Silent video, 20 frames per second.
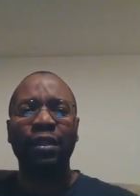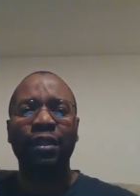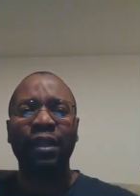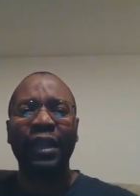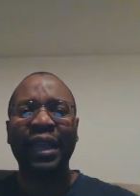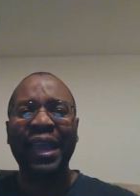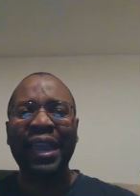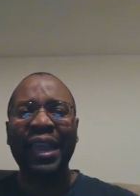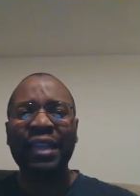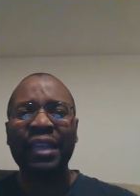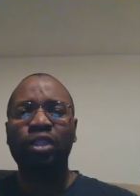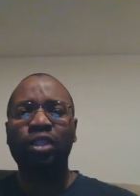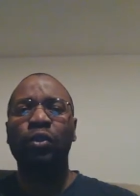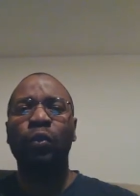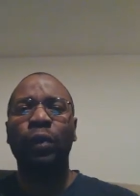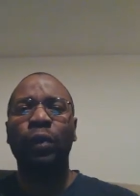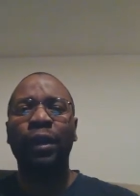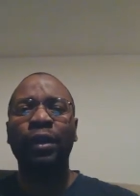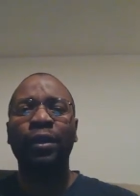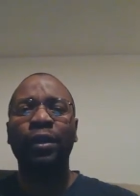into
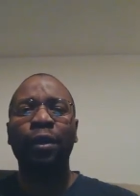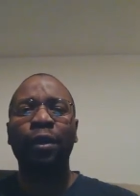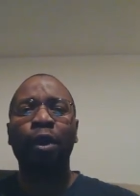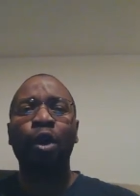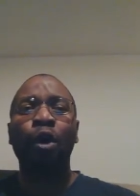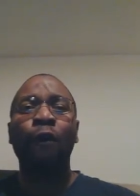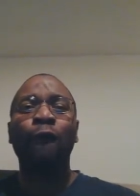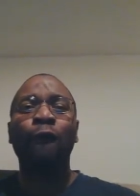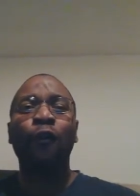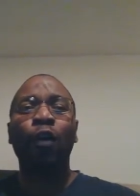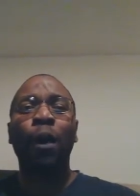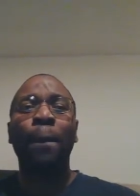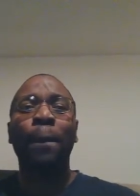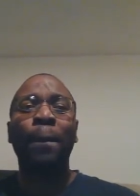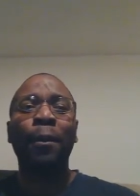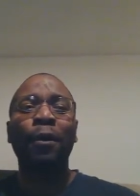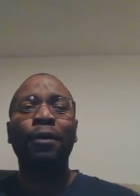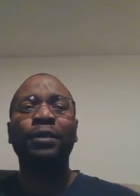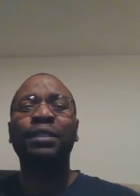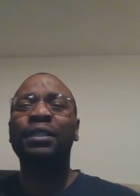it for a
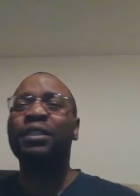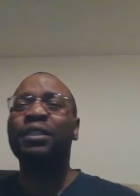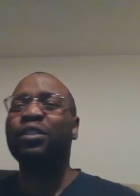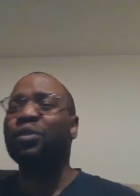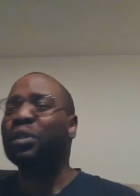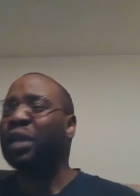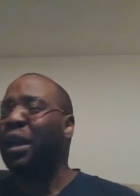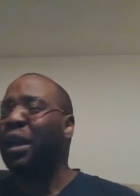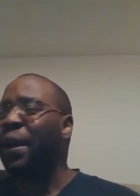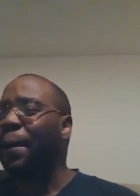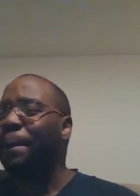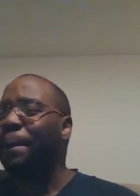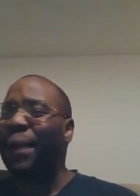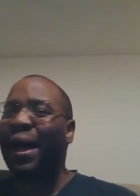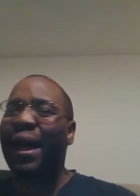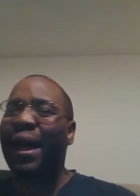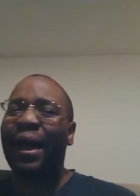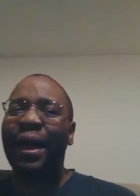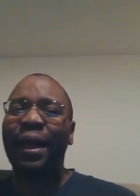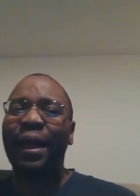person to come
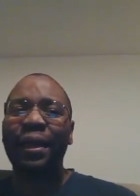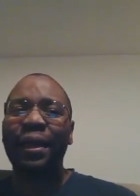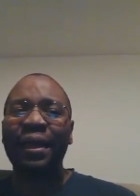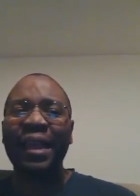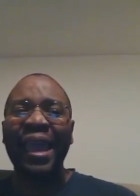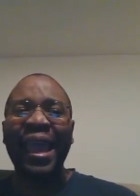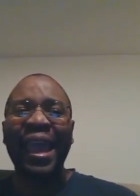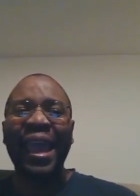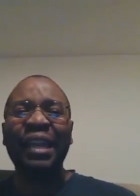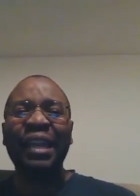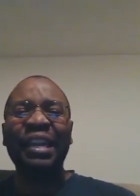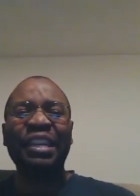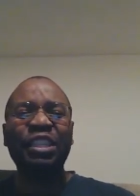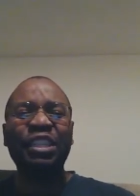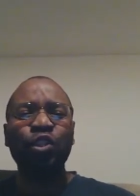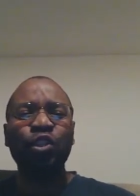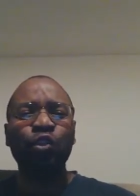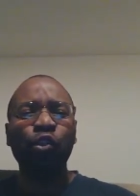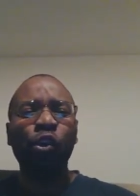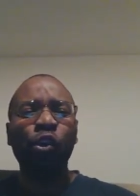by and
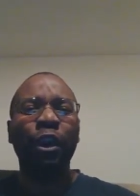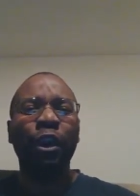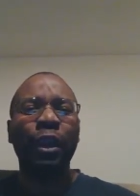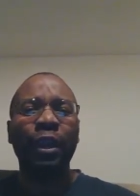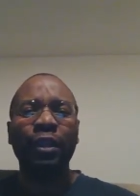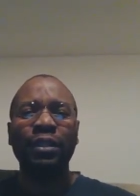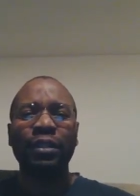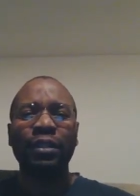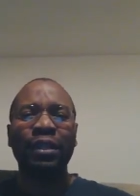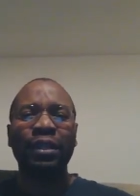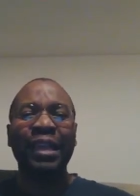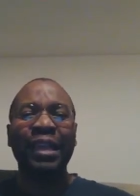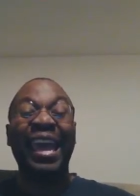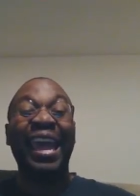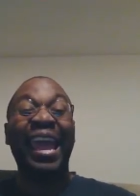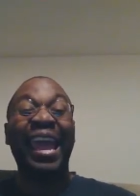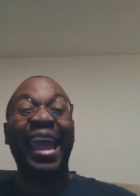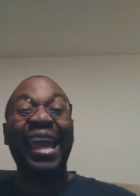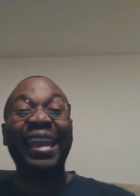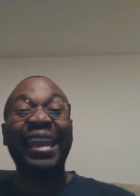destroy it.
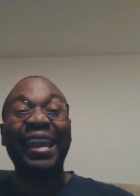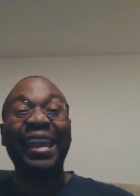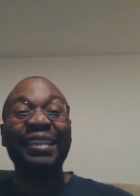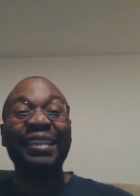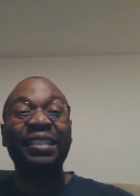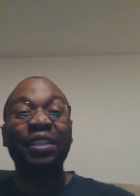It is a